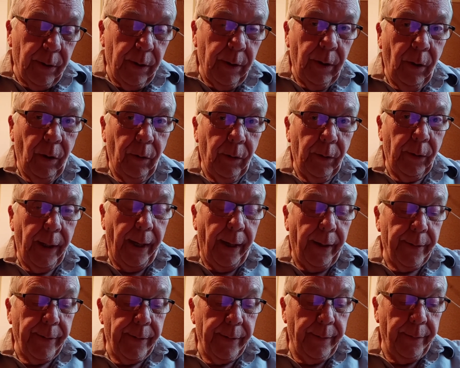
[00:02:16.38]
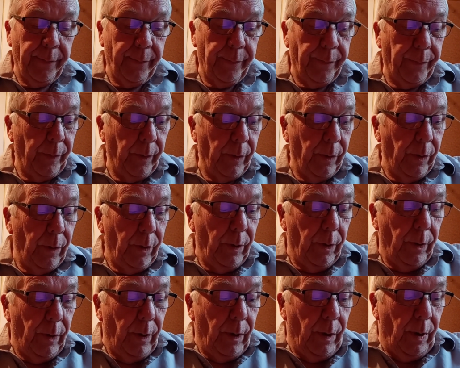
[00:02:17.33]
in Loch Ness.
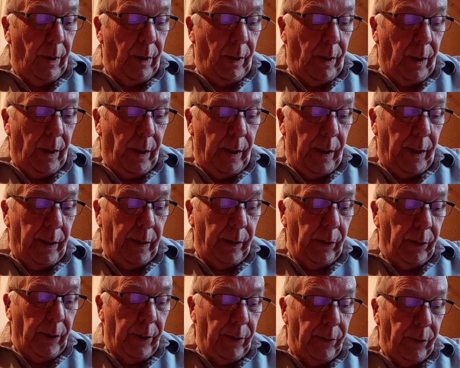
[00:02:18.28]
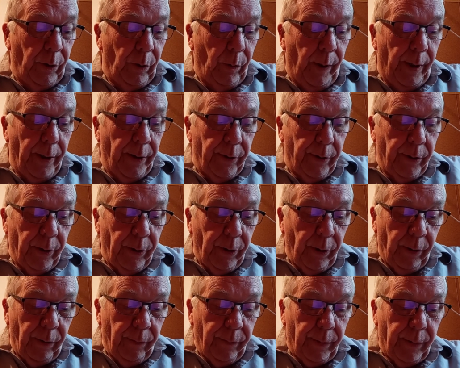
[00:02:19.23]
It is a question
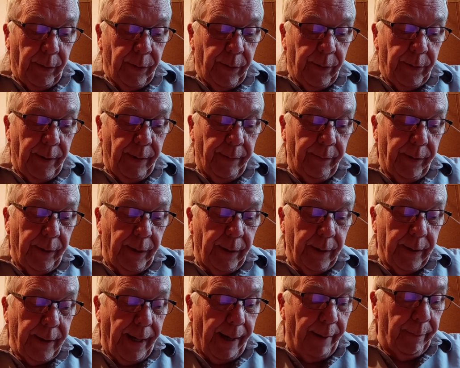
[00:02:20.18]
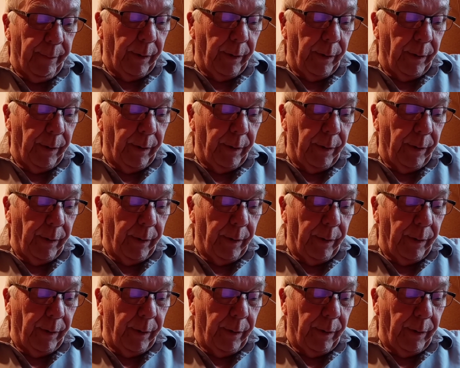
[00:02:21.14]
of severing tap